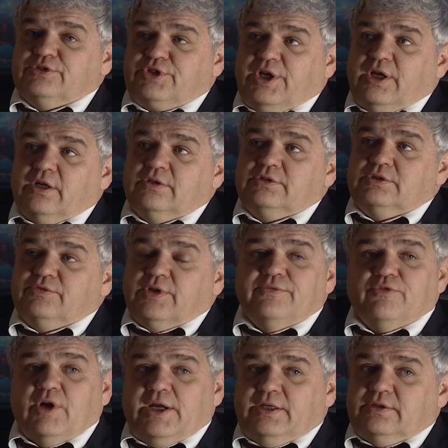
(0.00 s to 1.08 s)
and he
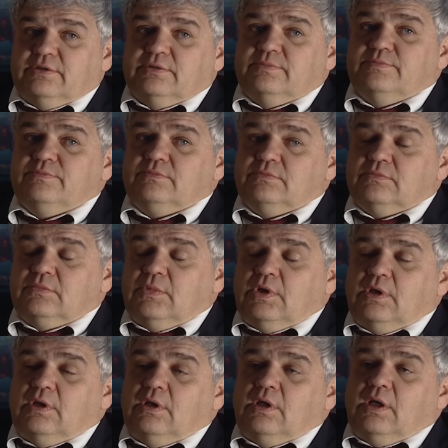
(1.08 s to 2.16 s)
wouldn't let the case
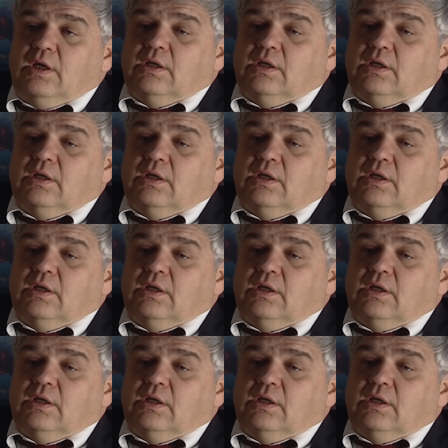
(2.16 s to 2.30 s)
go.